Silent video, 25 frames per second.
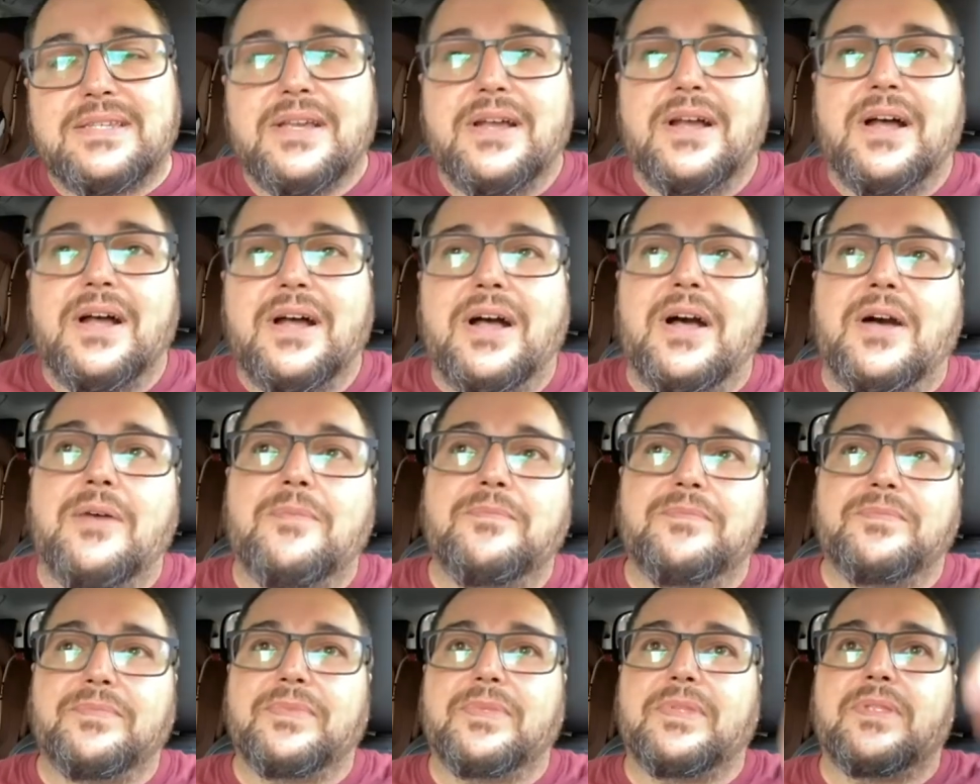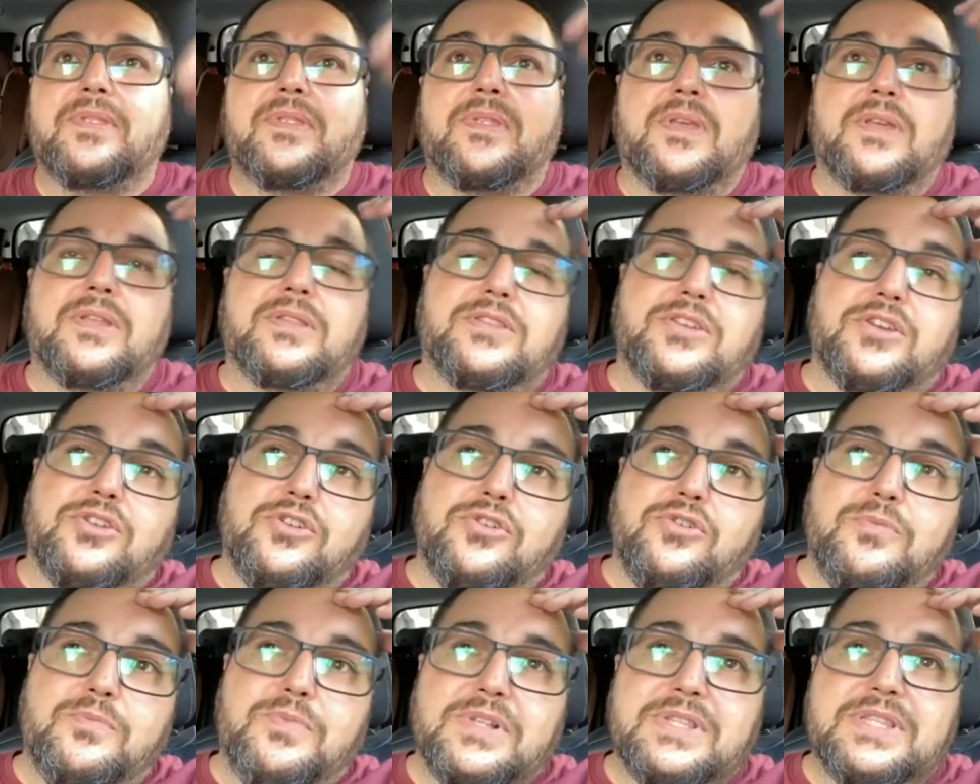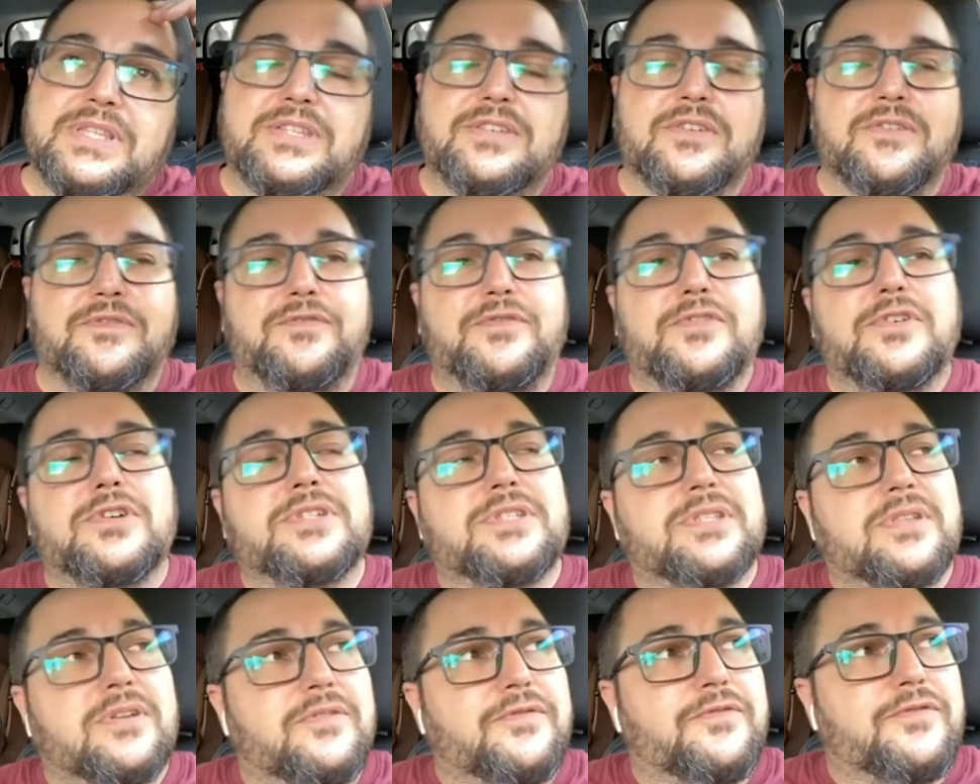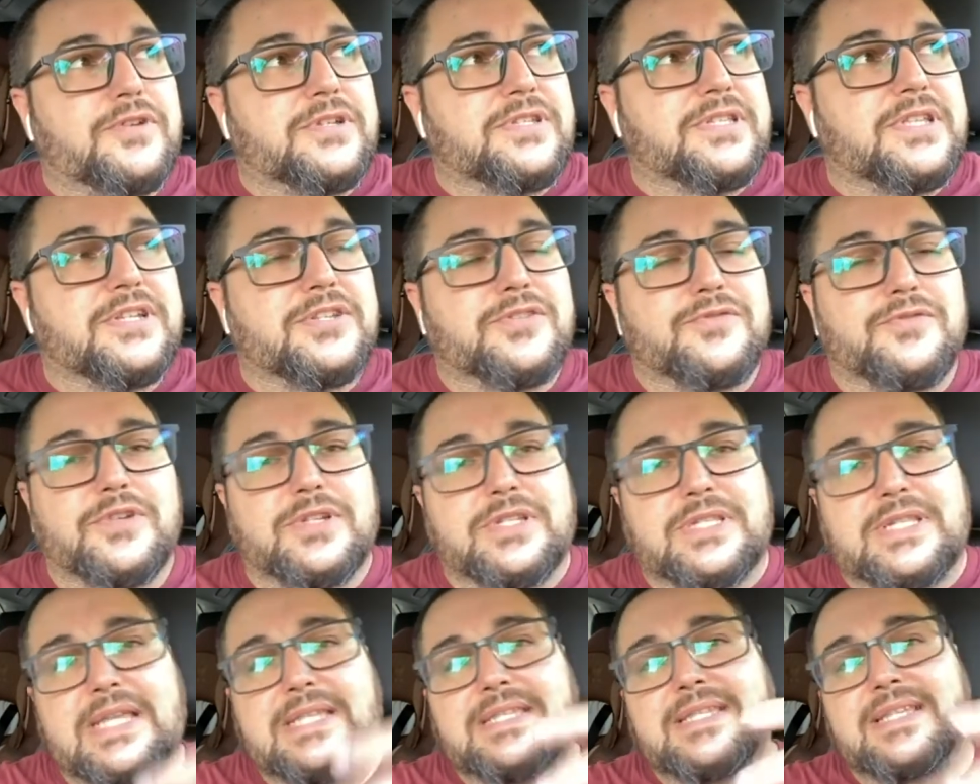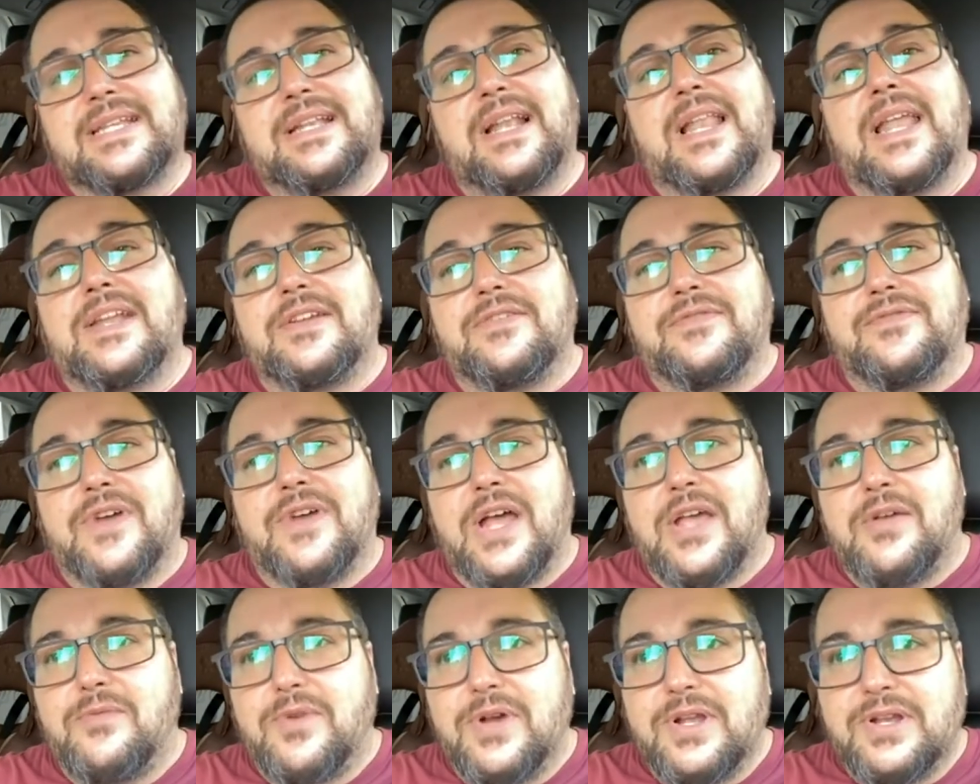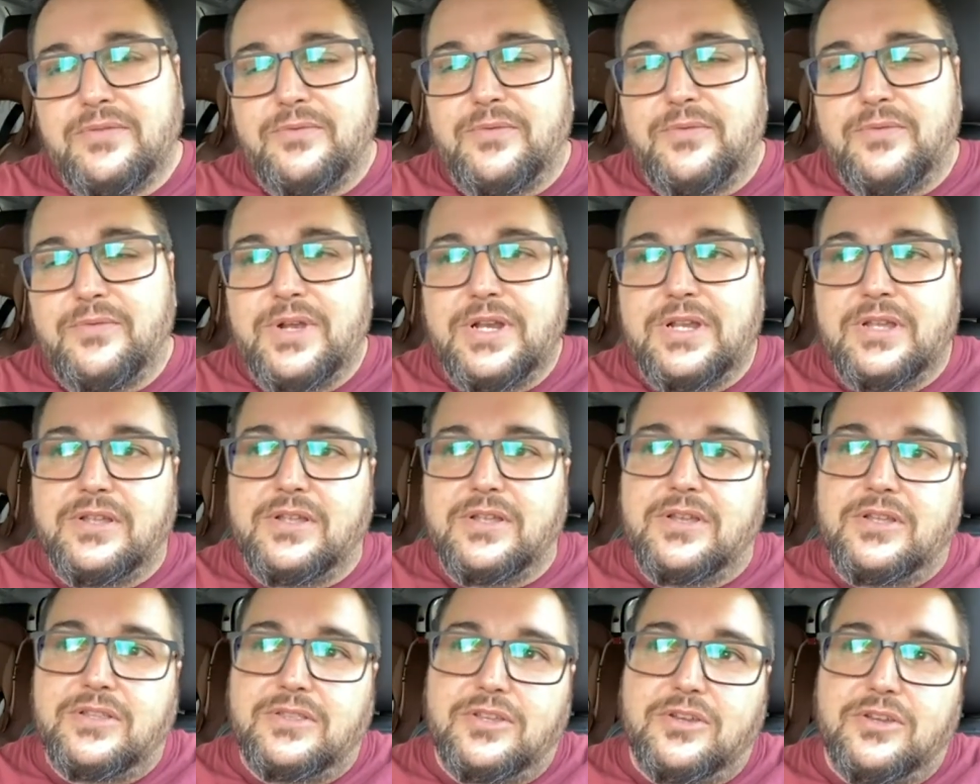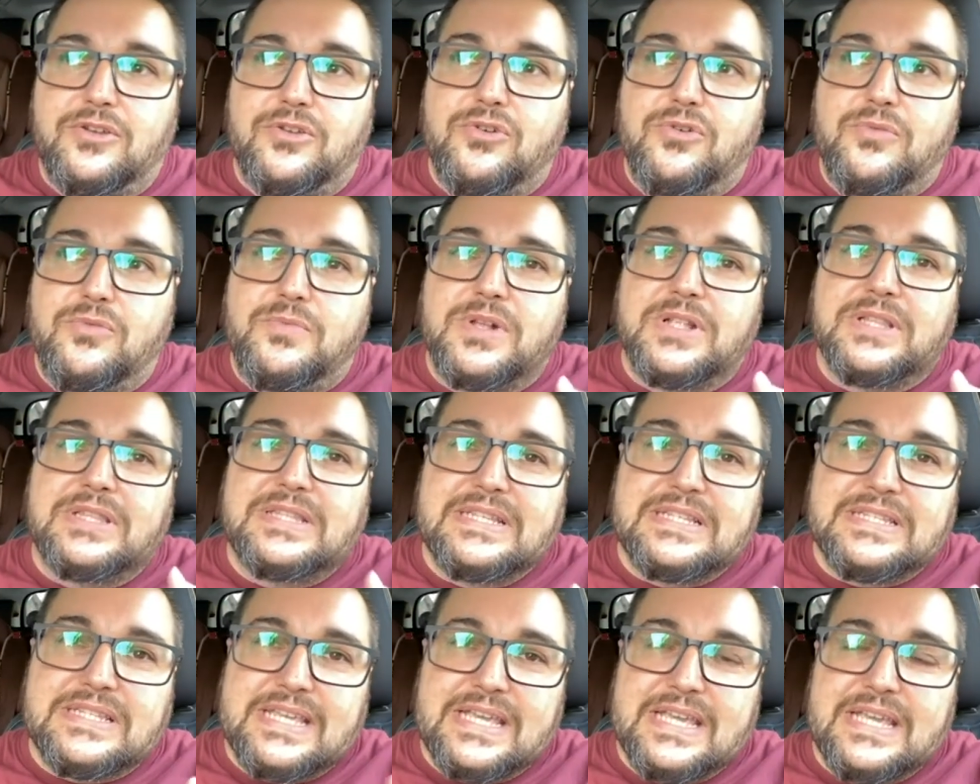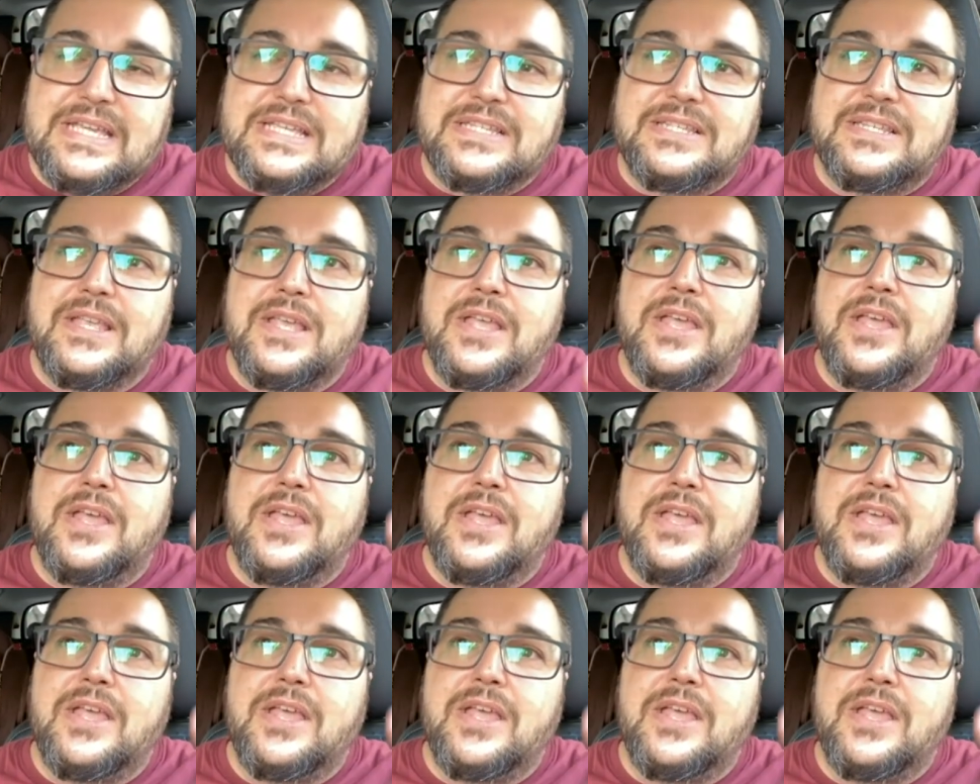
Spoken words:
the global disc, first things first, let's clarify what the global disc is.